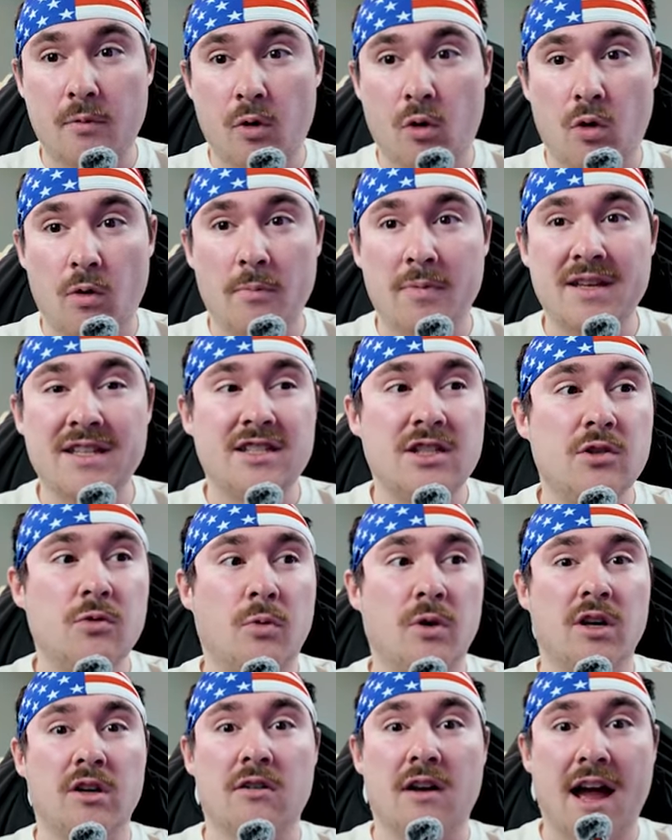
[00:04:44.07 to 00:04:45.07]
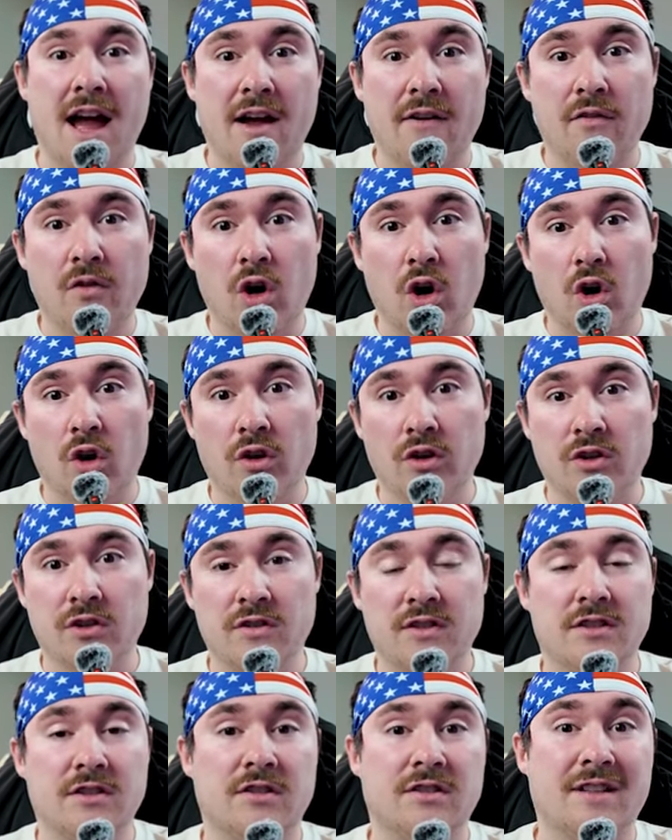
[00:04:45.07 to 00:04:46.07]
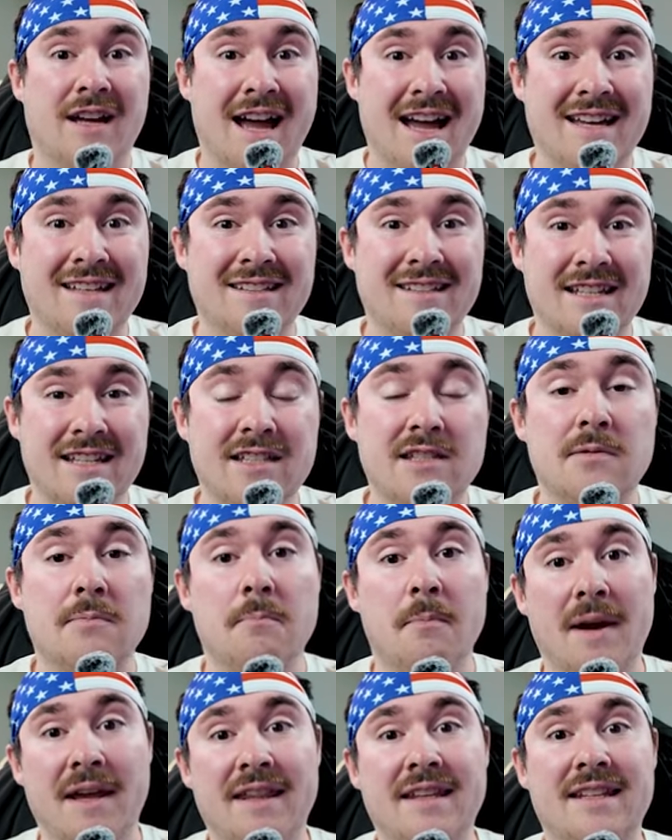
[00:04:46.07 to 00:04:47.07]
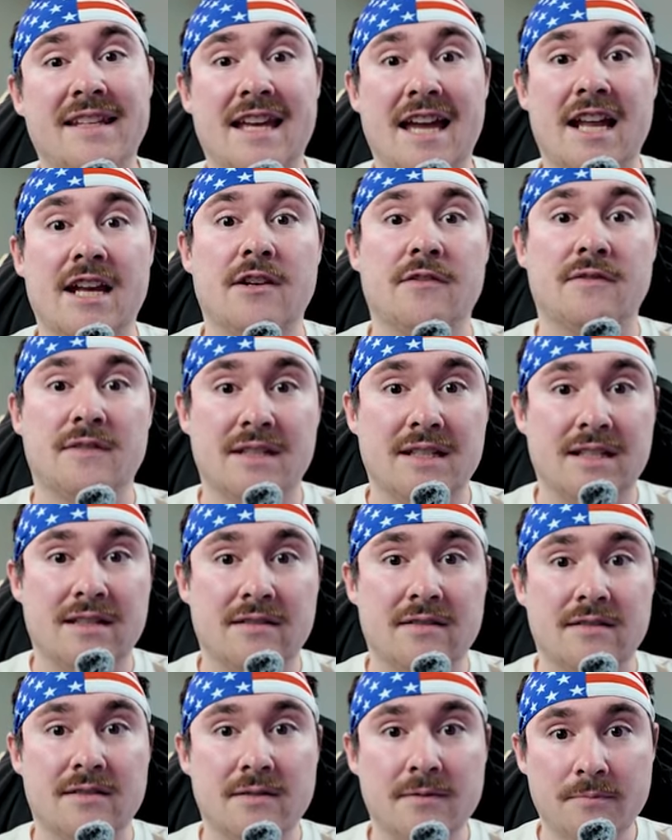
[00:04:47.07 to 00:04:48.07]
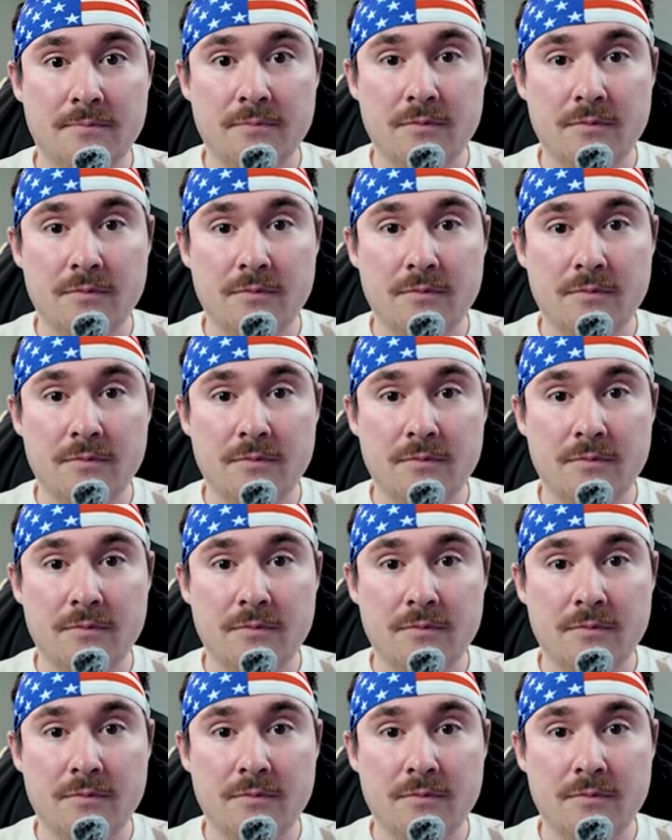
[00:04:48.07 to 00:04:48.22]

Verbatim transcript: or basically where you have all your digital assets, mainly N F Ts.